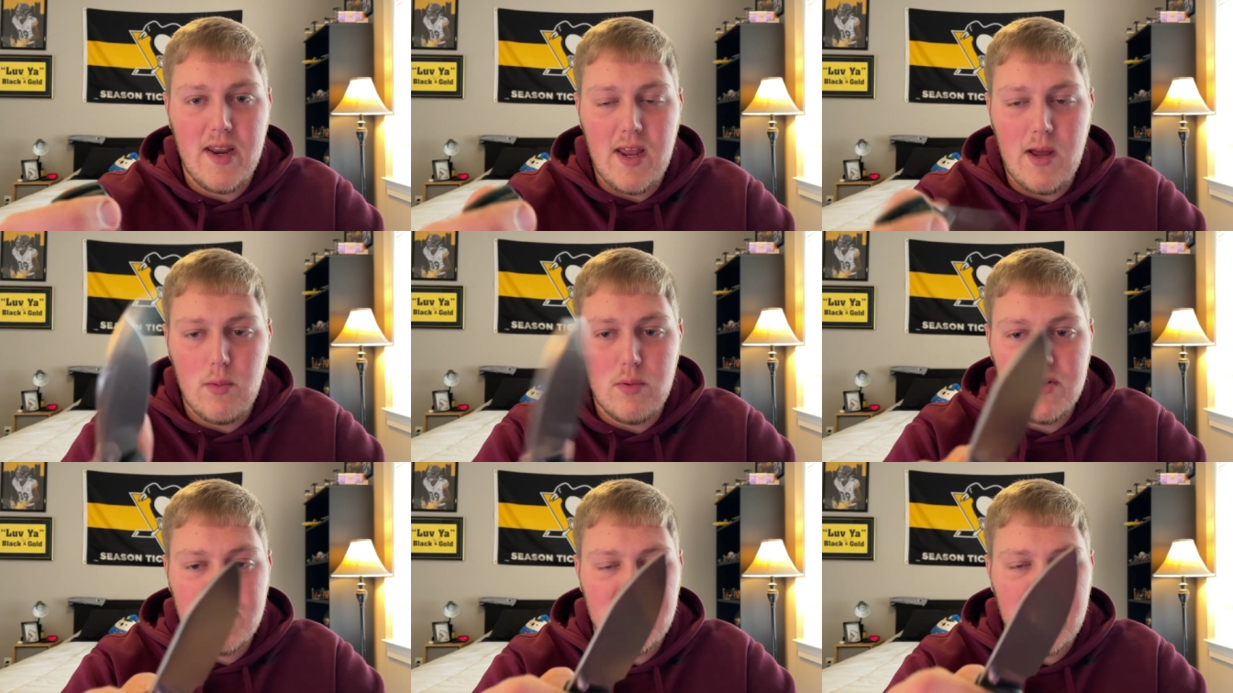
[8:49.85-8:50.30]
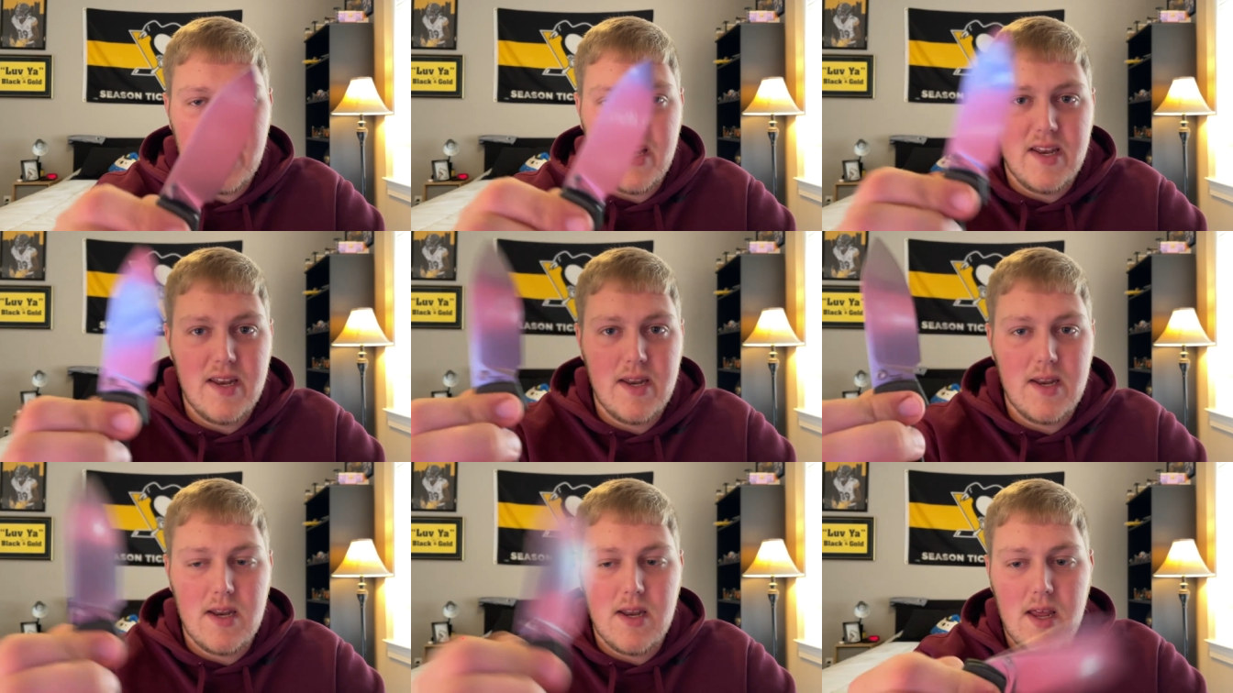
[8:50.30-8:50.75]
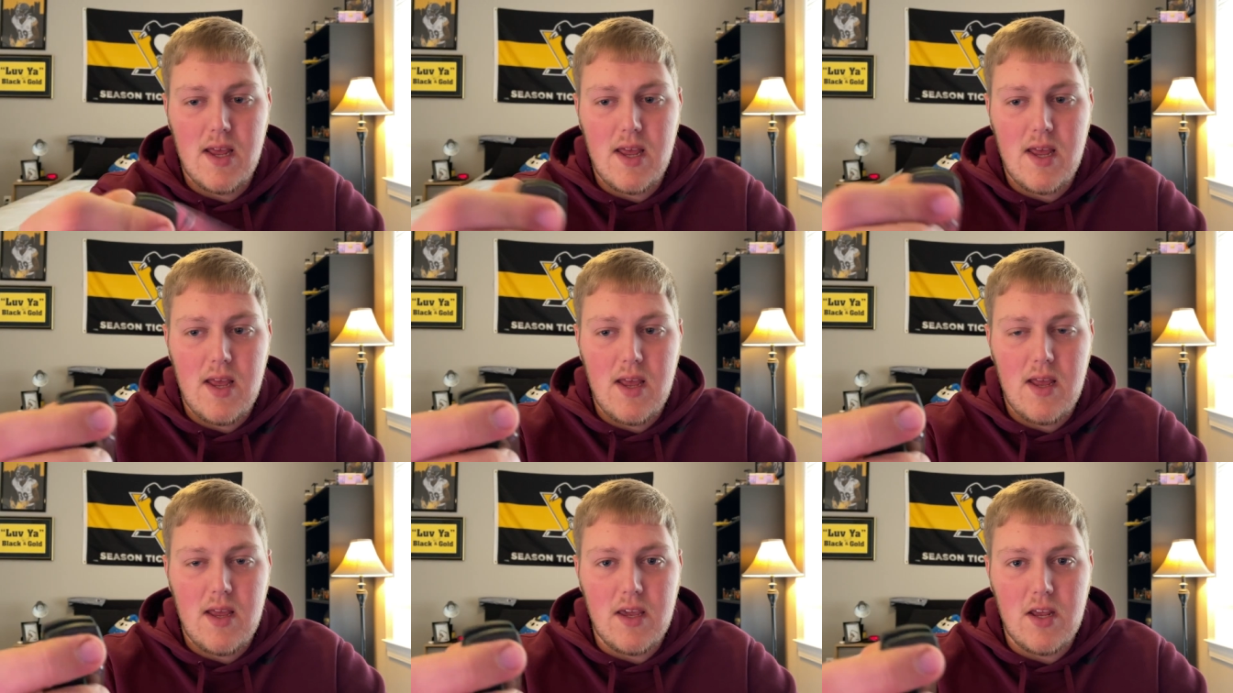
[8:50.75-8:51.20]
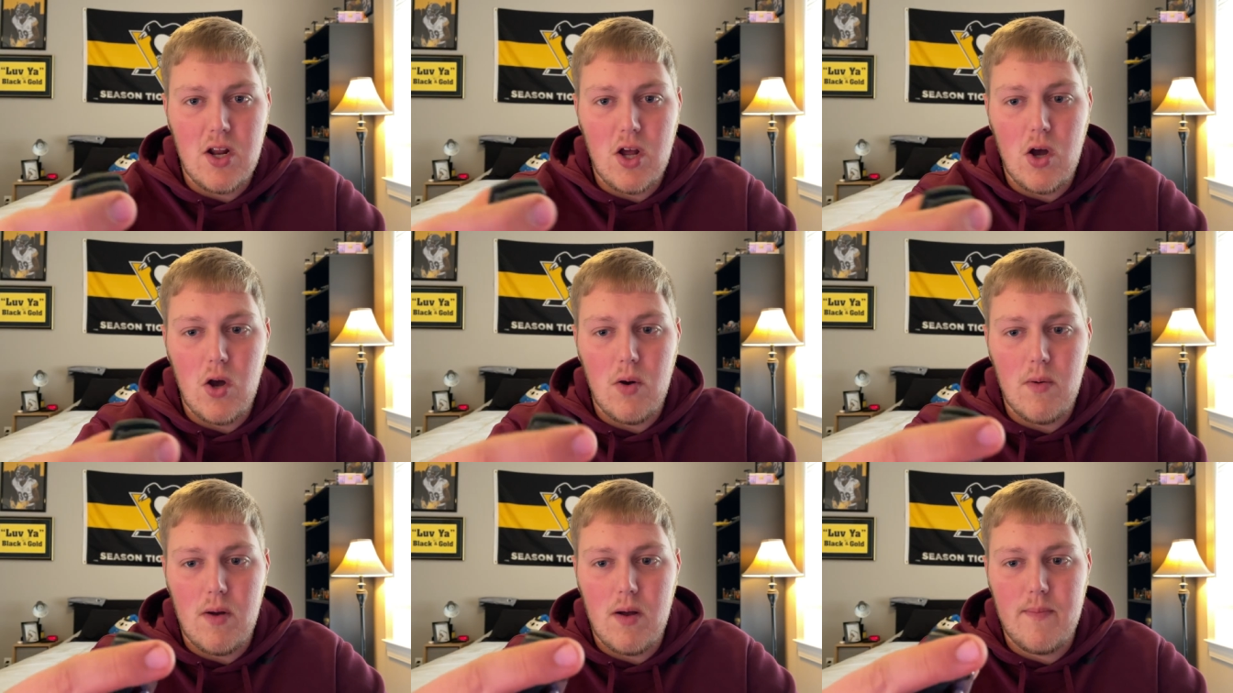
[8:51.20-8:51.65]
It was in, you
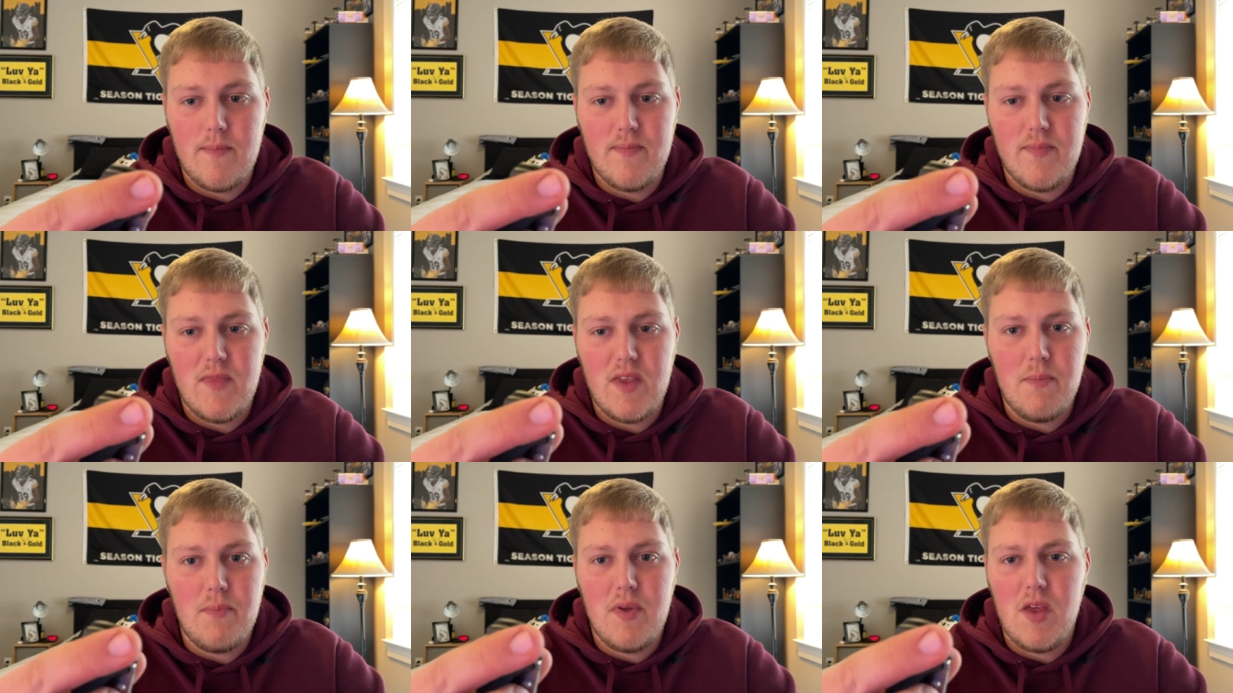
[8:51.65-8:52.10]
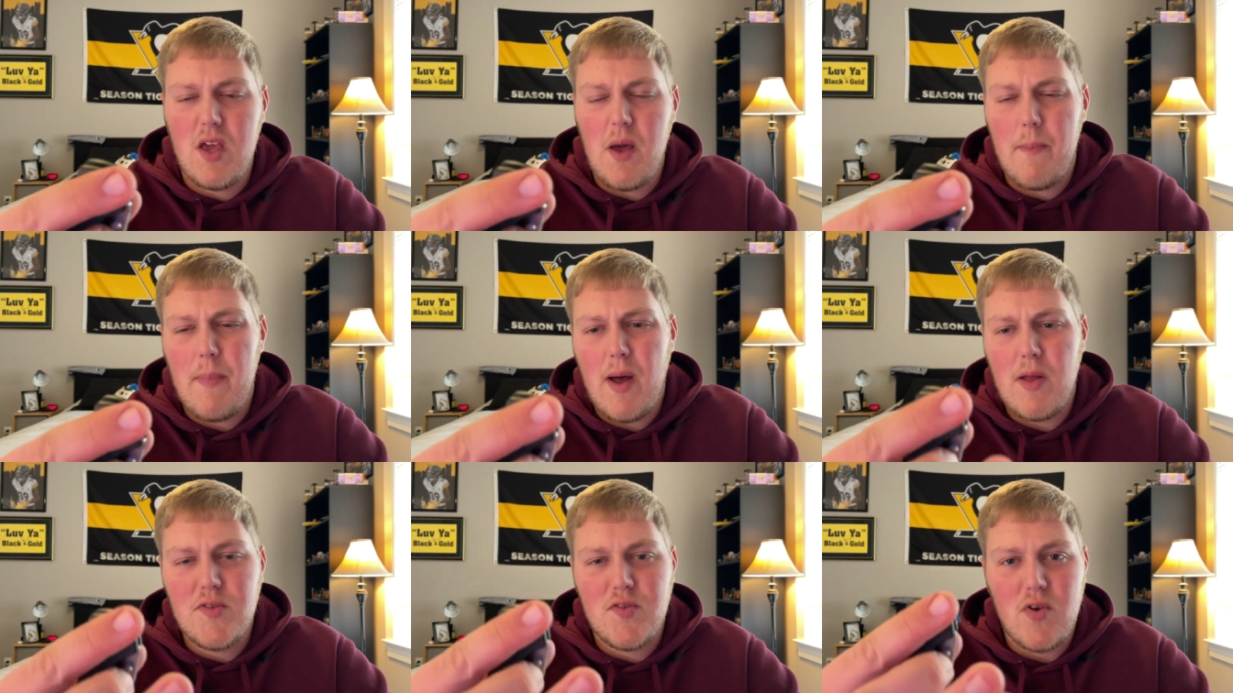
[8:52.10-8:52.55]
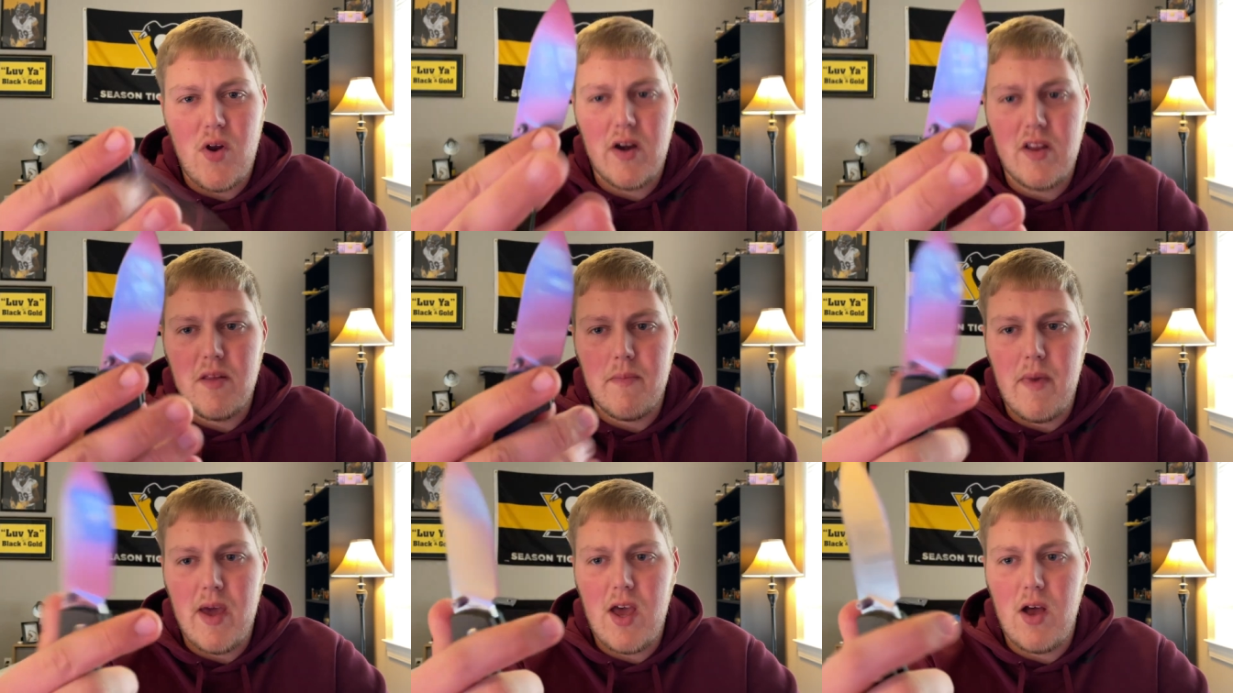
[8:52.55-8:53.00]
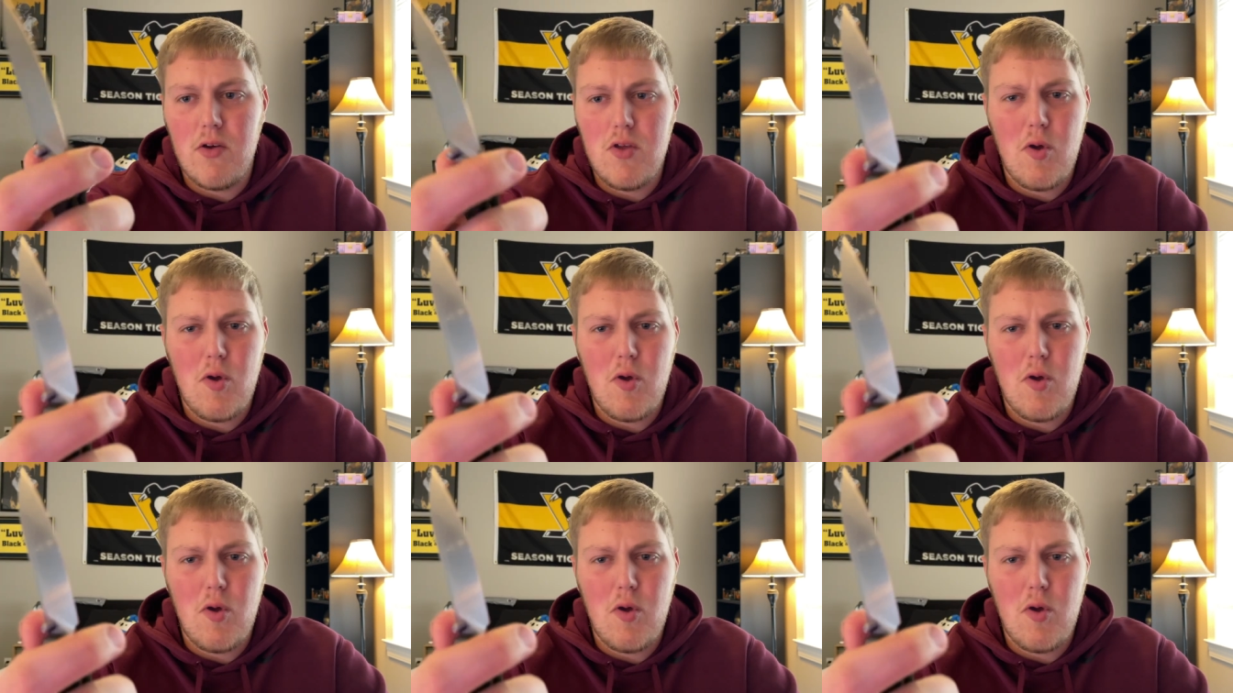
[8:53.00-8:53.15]
know, it, it got bounced around in the mail.